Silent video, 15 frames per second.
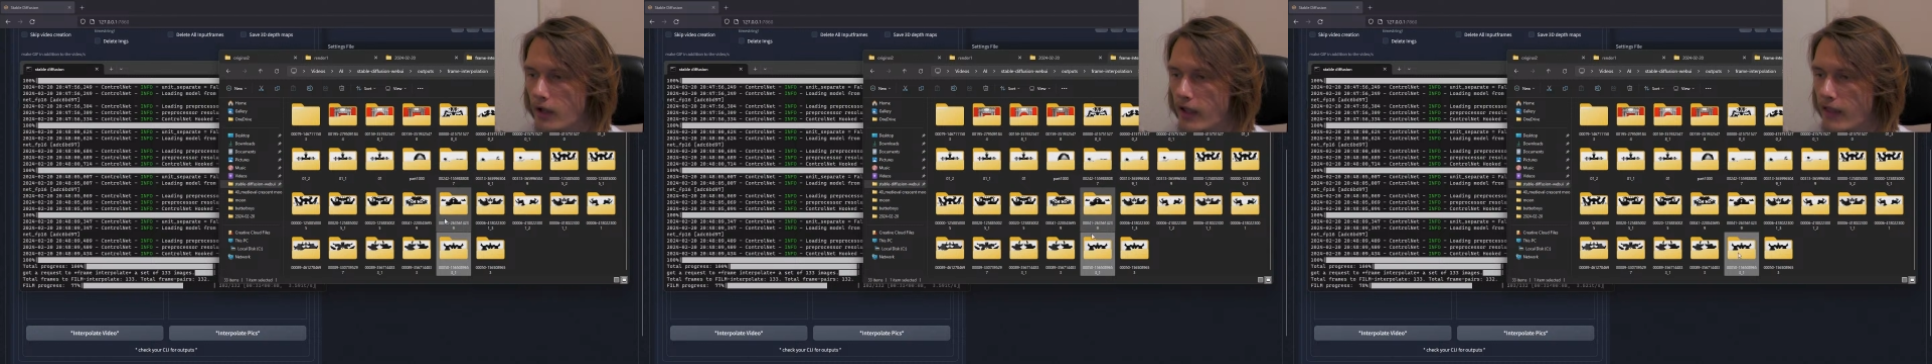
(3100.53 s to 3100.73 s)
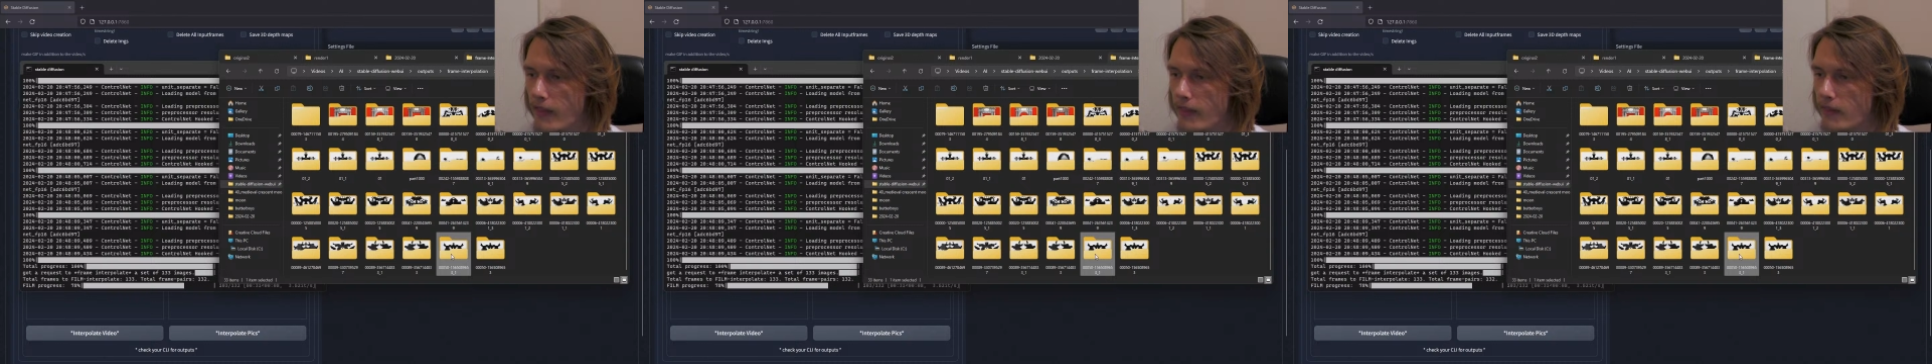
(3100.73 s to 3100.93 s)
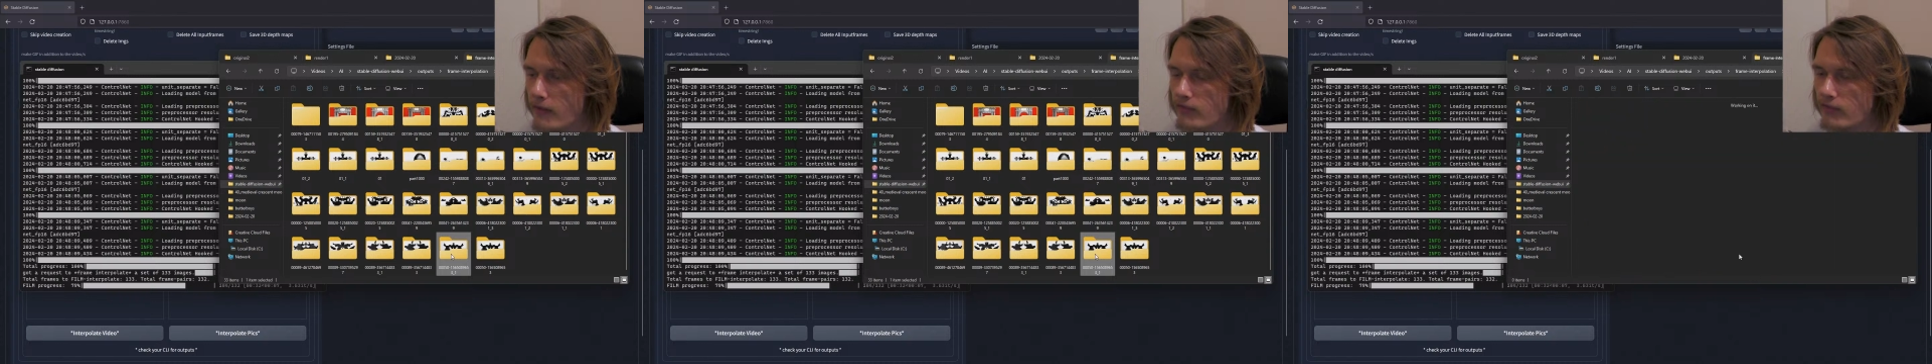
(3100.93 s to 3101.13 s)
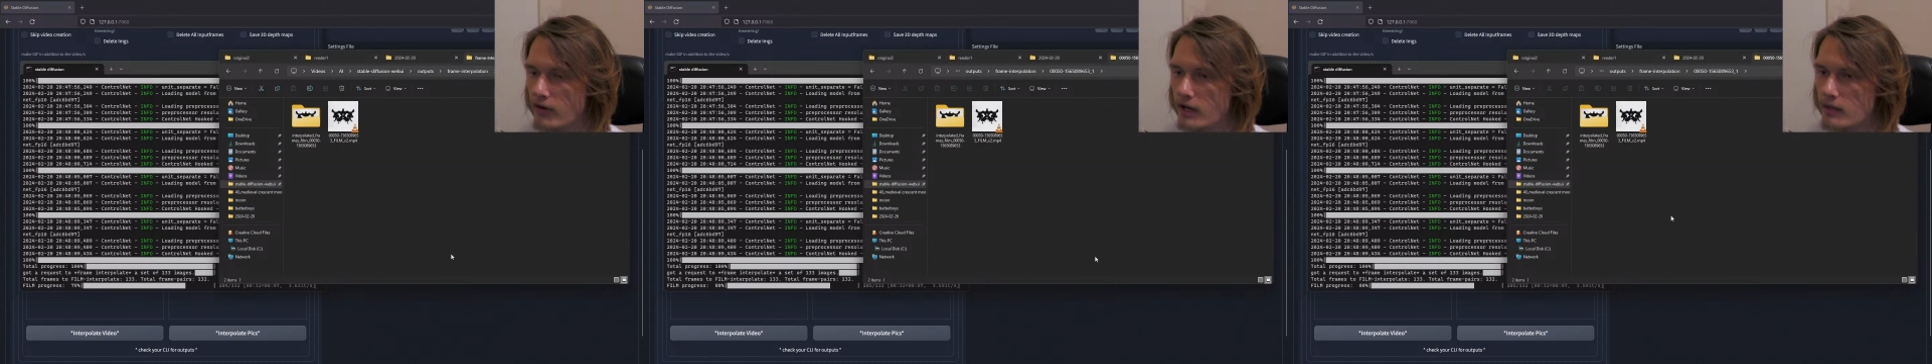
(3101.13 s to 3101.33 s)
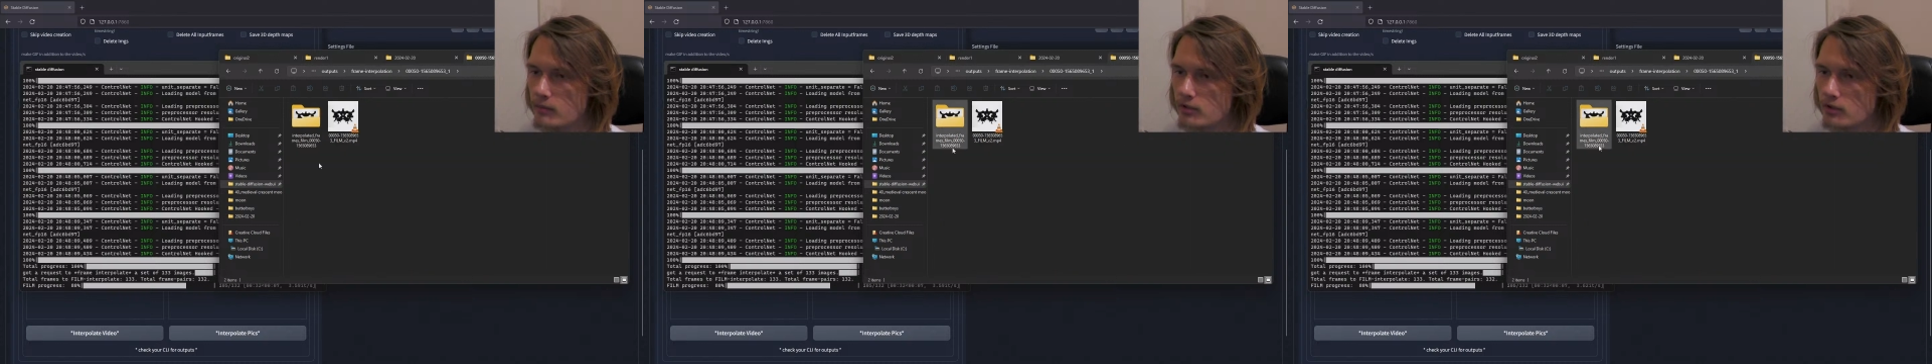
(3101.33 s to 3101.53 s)
And the
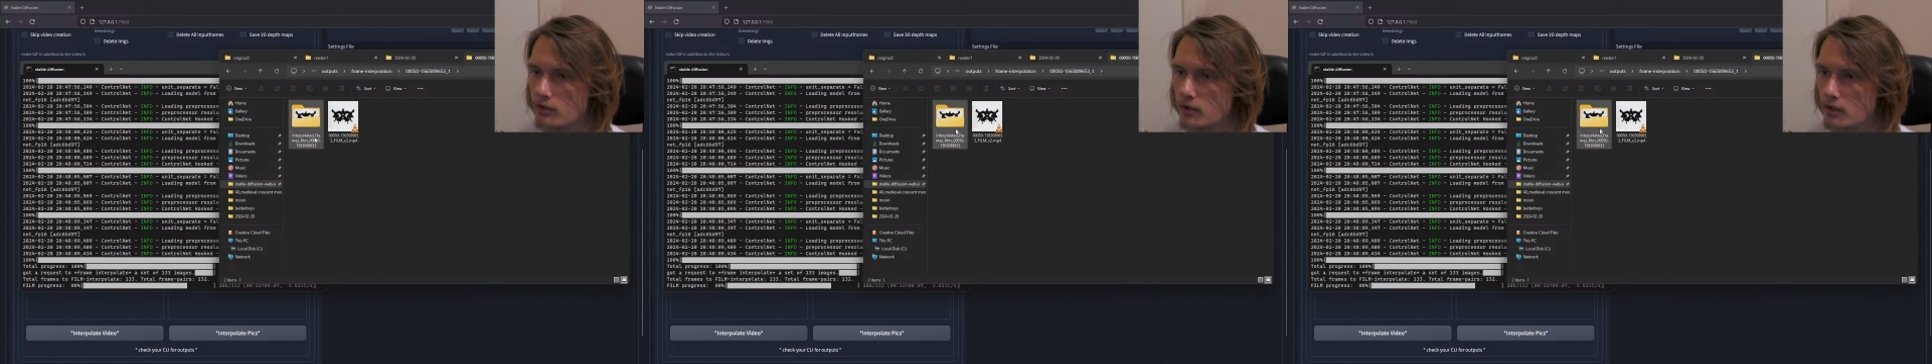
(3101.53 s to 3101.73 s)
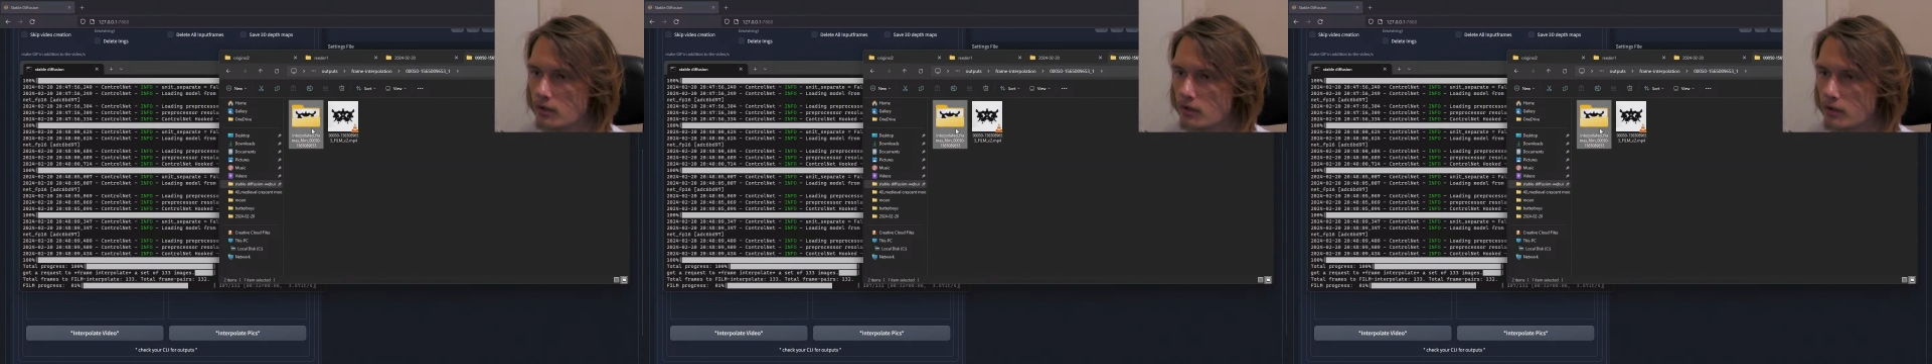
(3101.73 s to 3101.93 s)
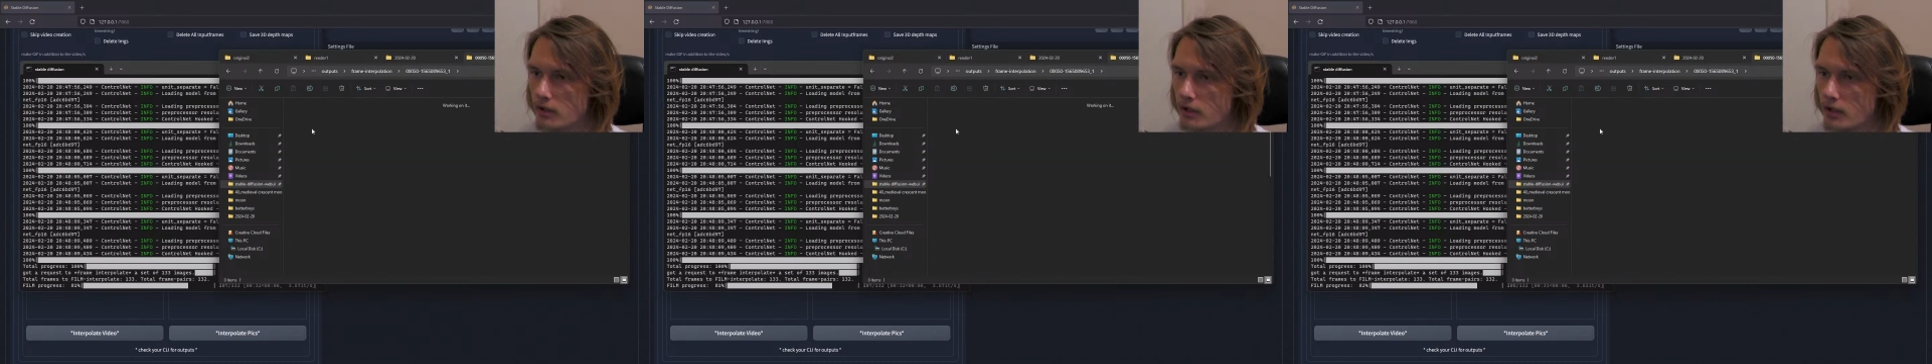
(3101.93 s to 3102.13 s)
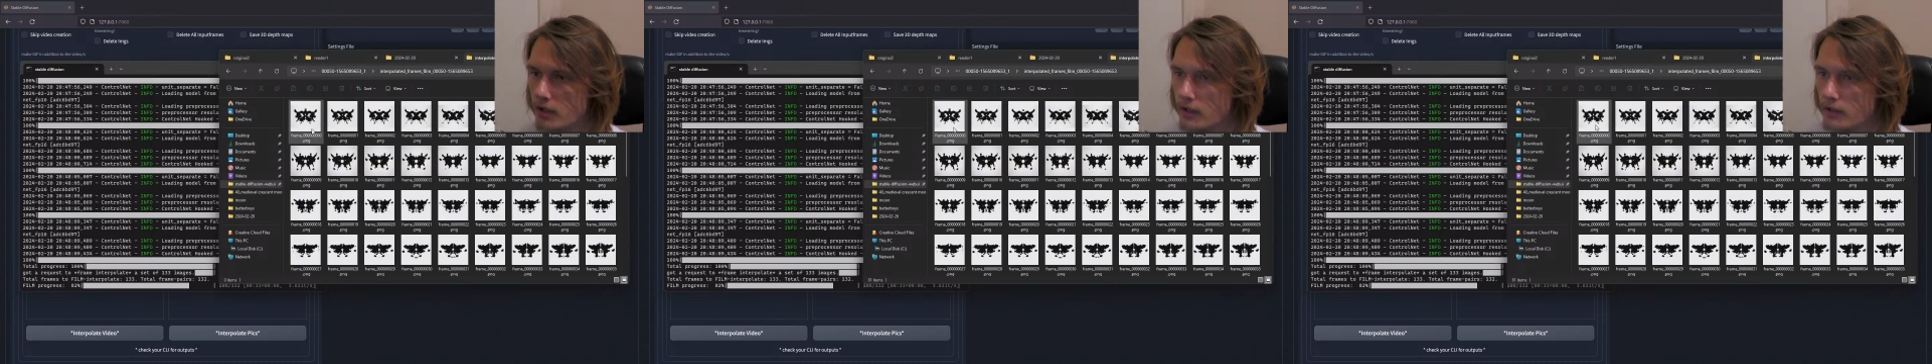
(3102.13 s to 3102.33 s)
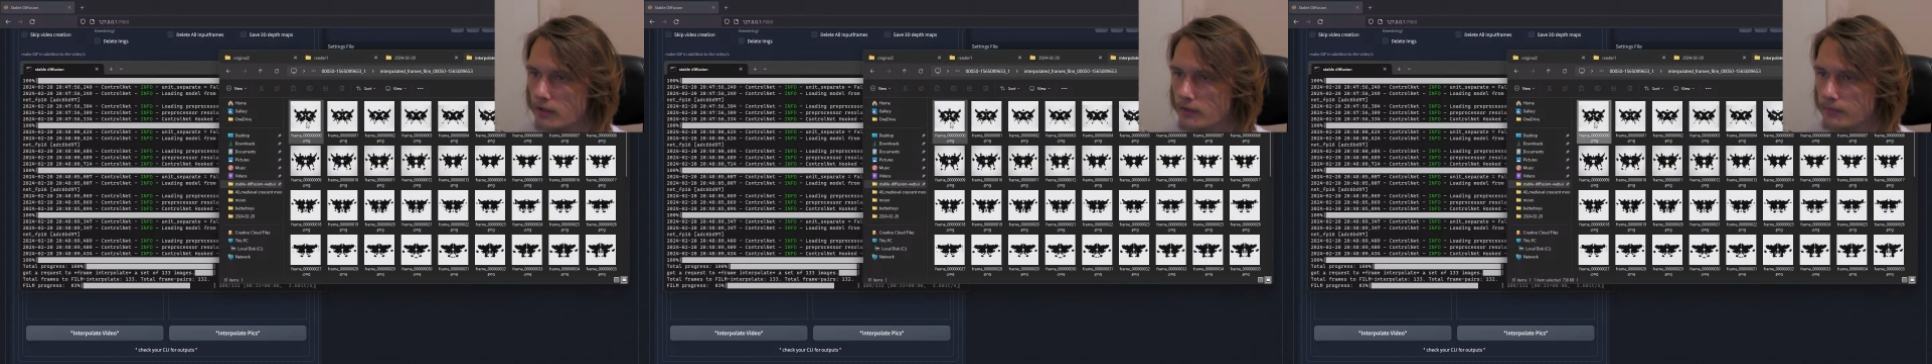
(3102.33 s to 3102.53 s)
frames are literally
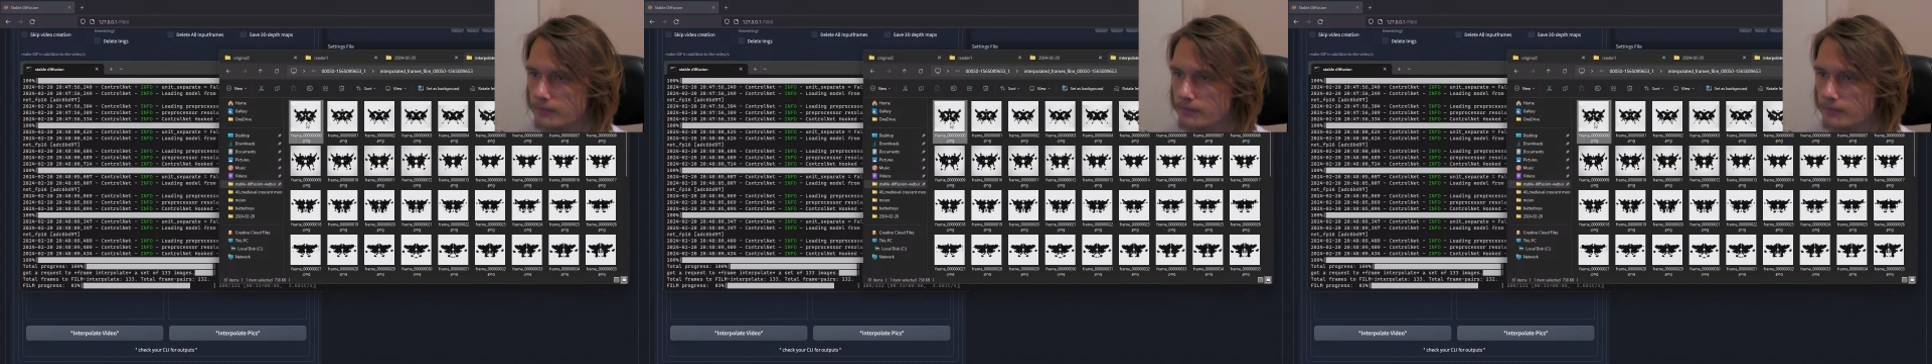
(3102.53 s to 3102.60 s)
like